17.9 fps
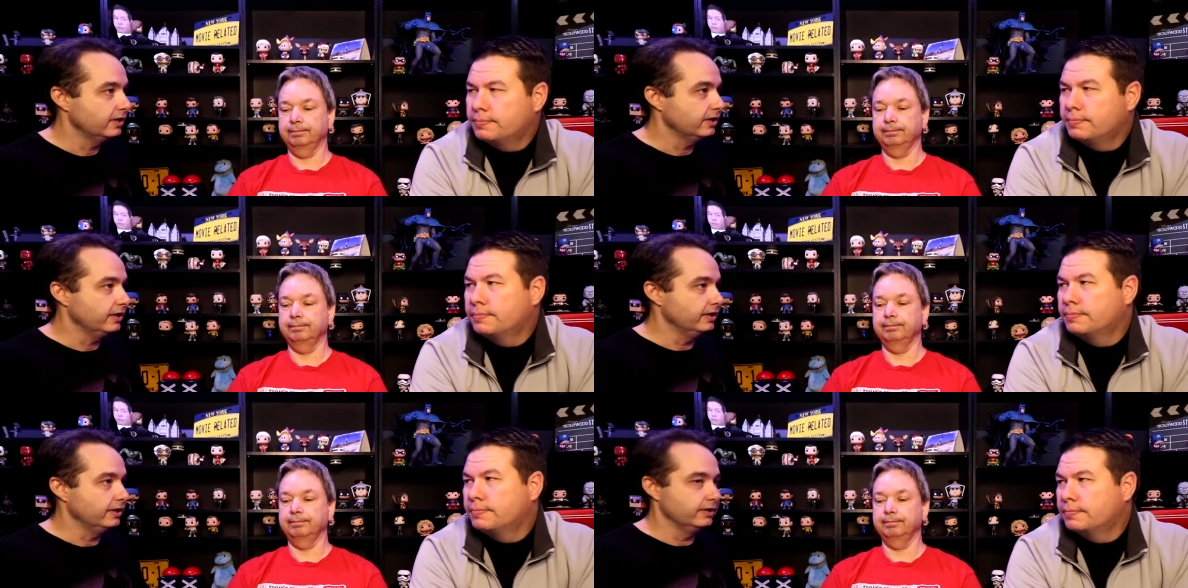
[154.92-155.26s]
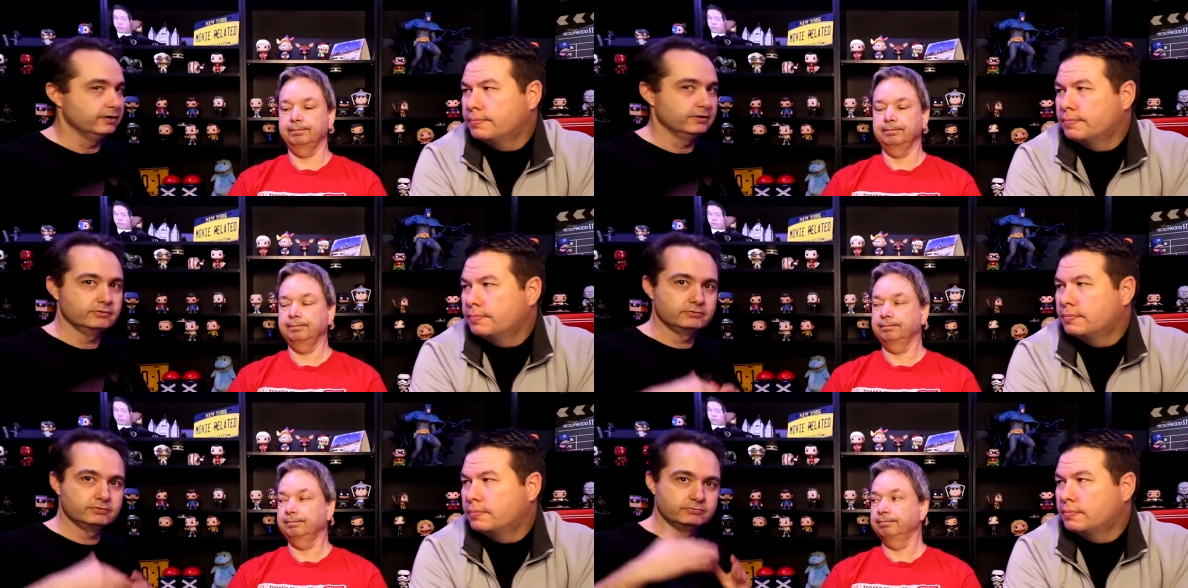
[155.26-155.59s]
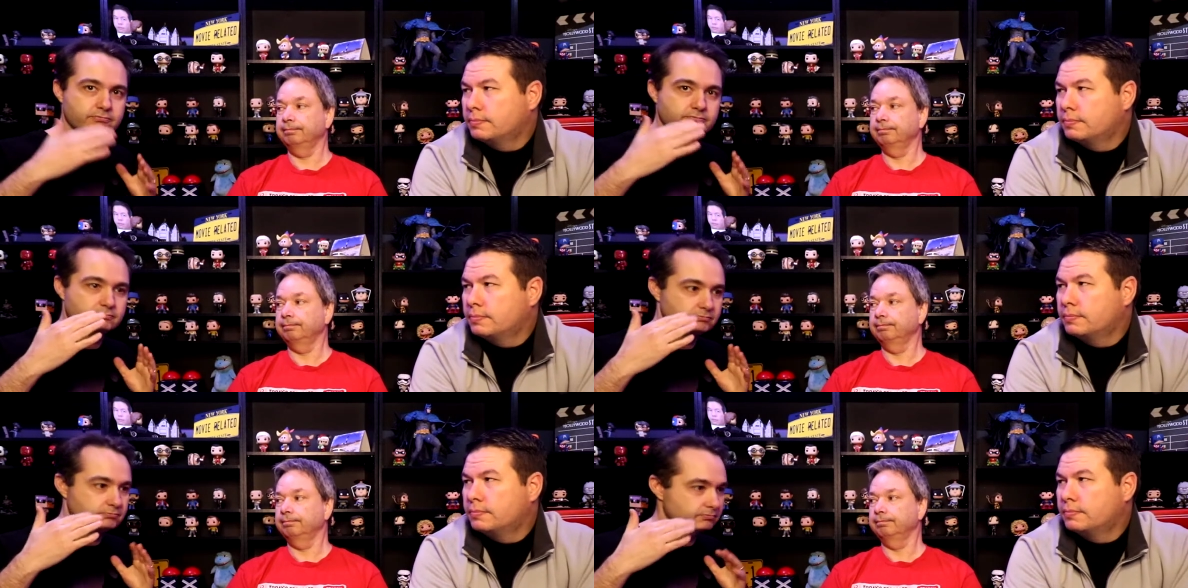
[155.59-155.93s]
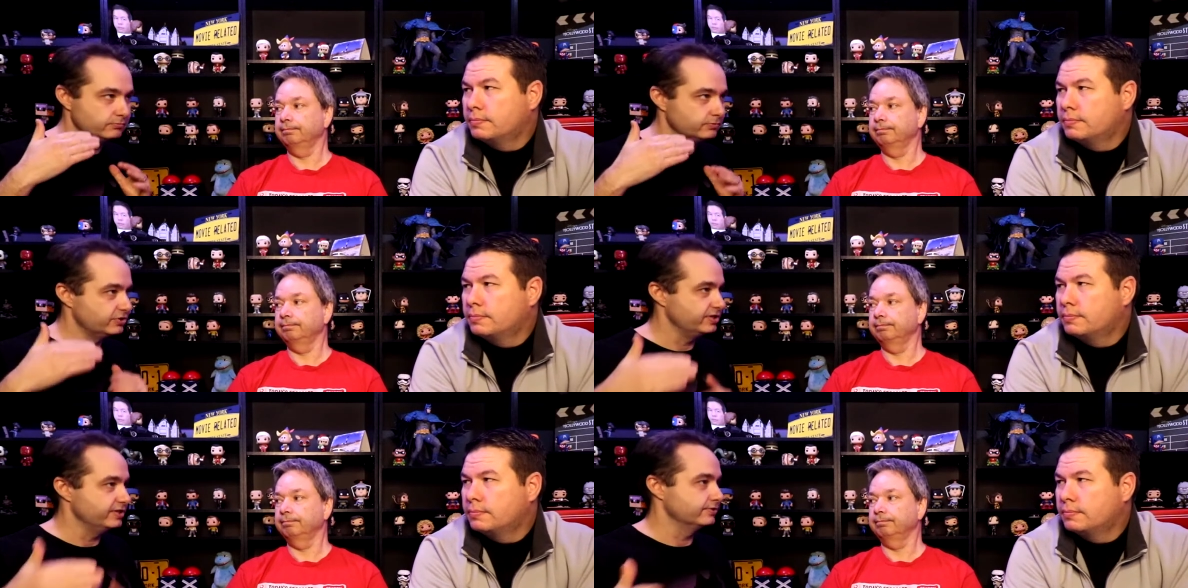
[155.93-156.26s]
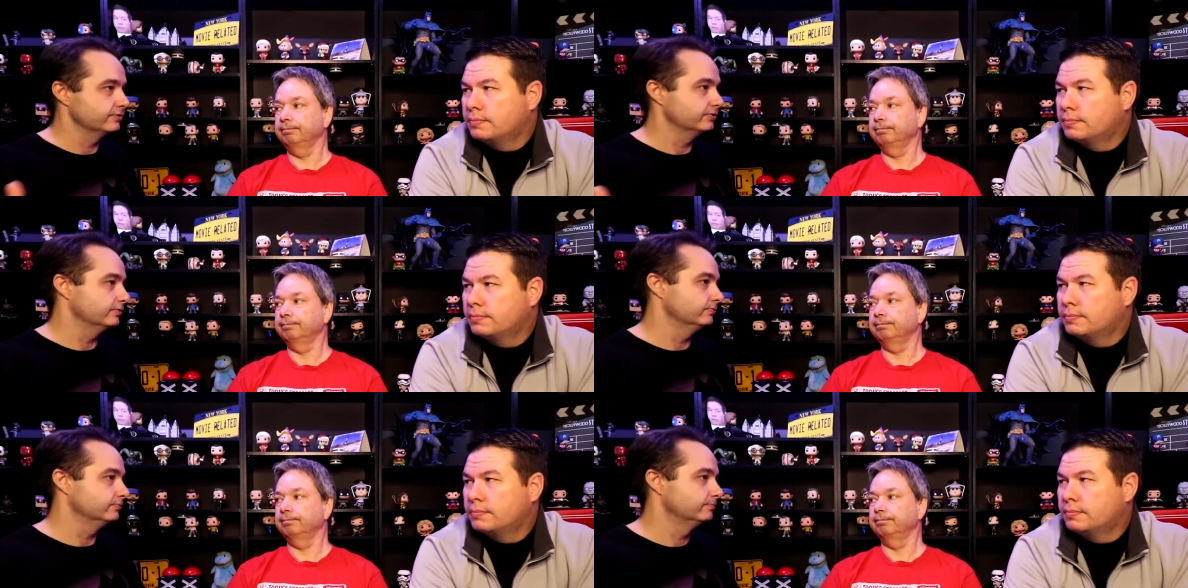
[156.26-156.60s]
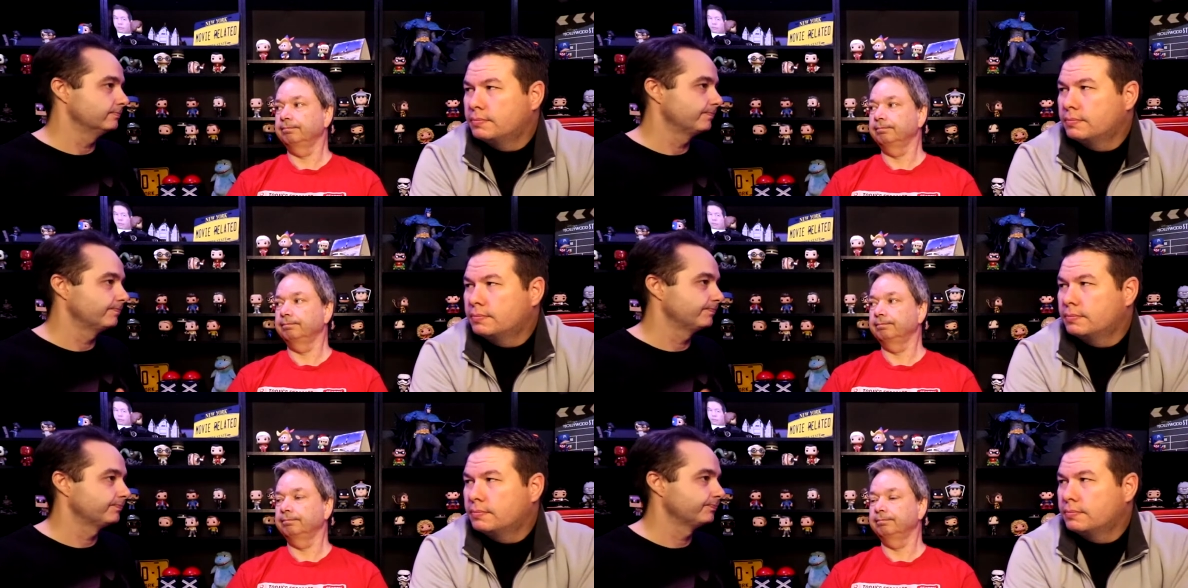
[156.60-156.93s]
Speaker 1: And season two.
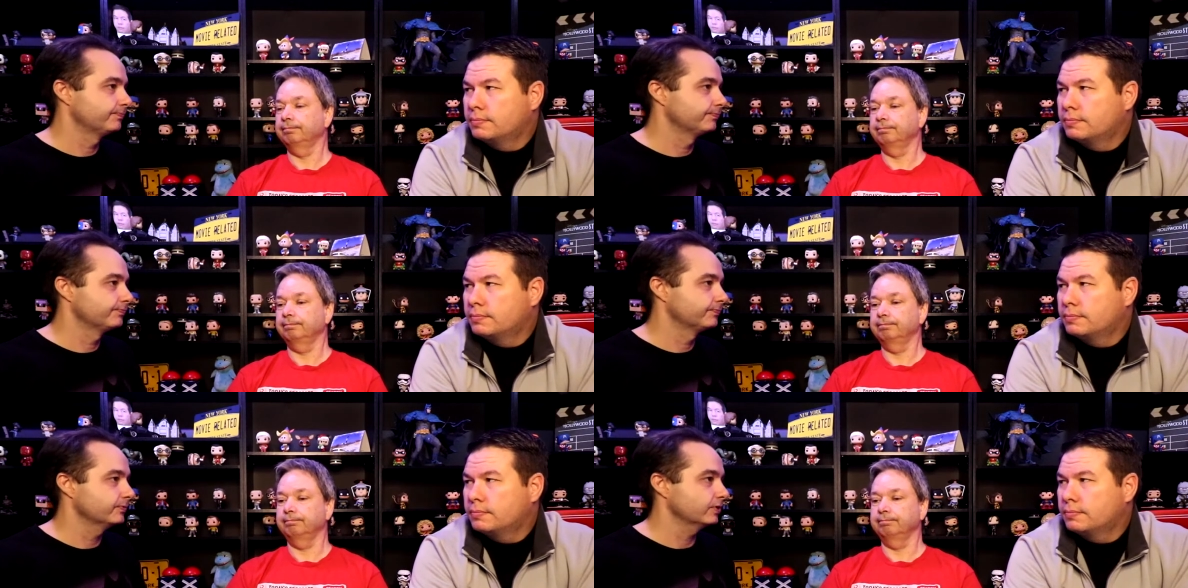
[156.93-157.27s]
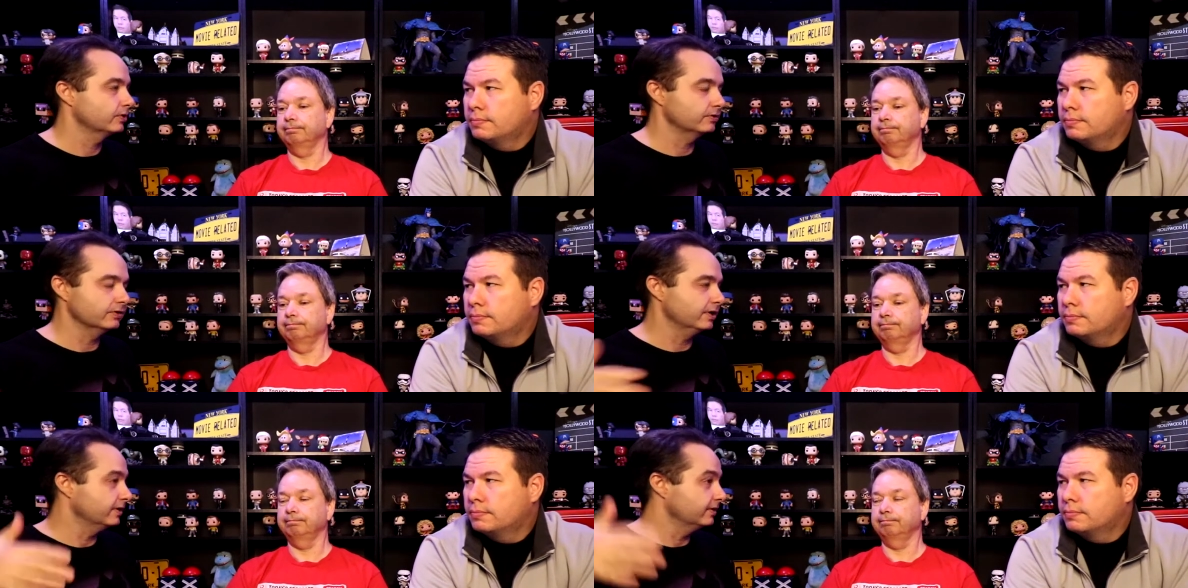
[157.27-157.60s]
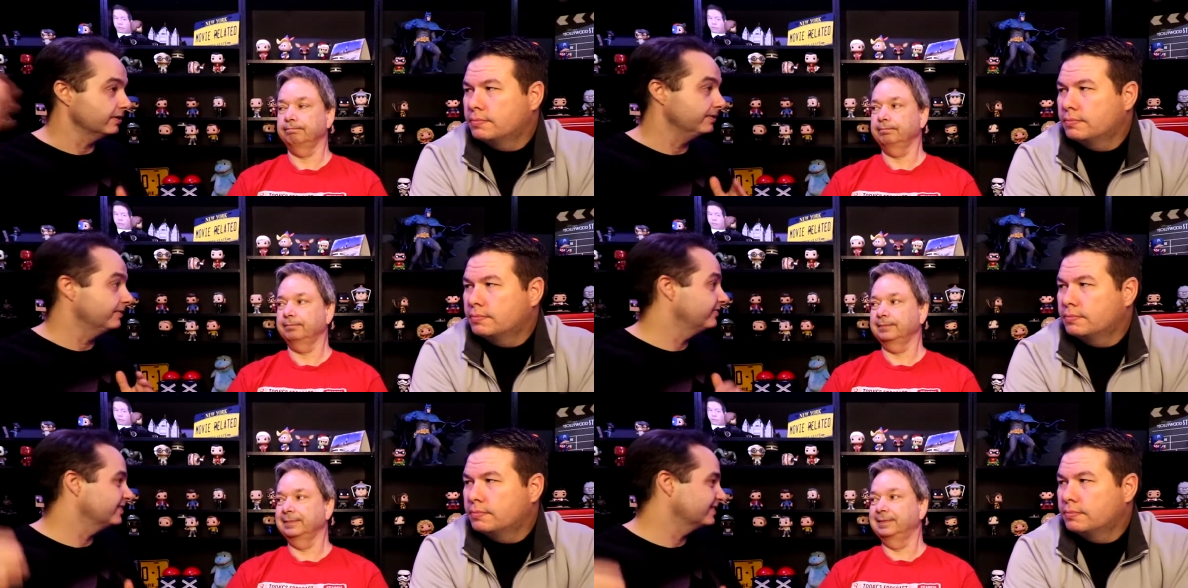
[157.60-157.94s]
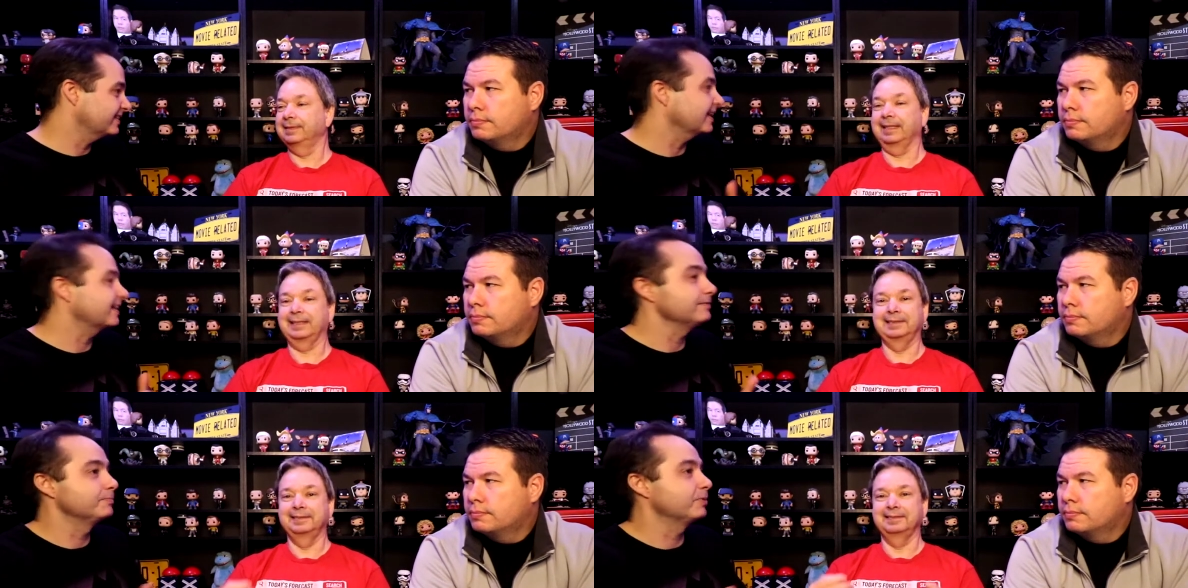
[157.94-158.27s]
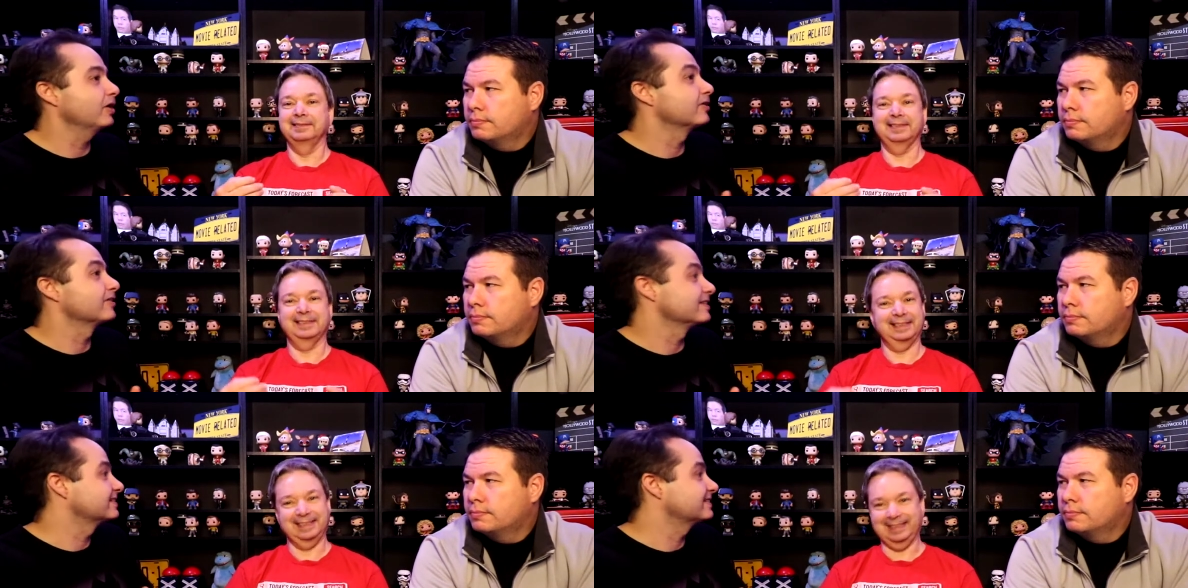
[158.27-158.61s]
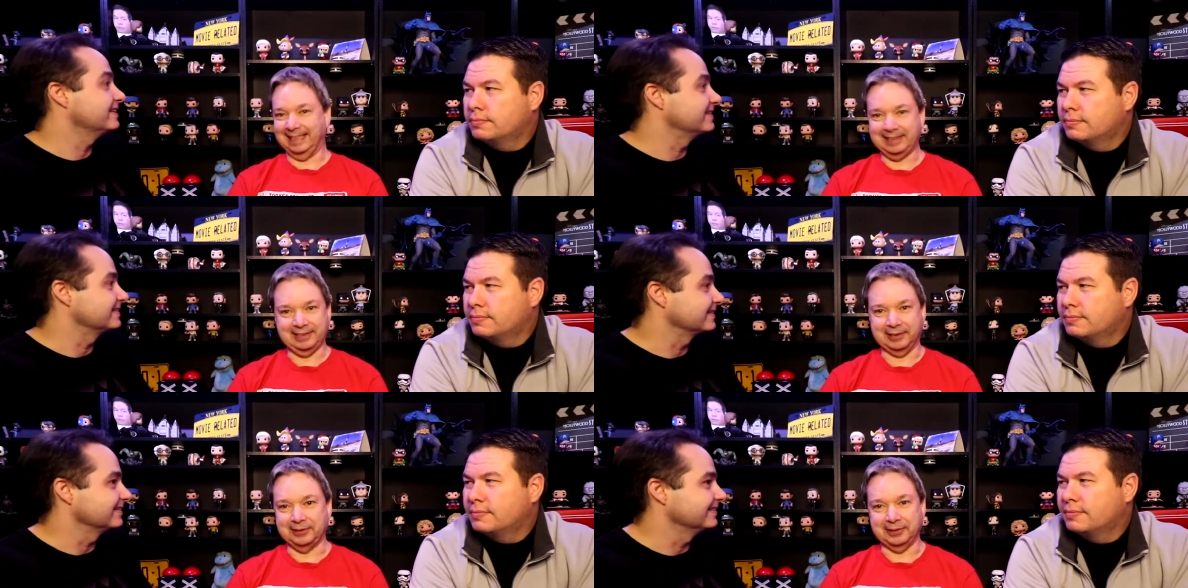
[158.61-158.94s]
Or uh, uh, the second part of the season,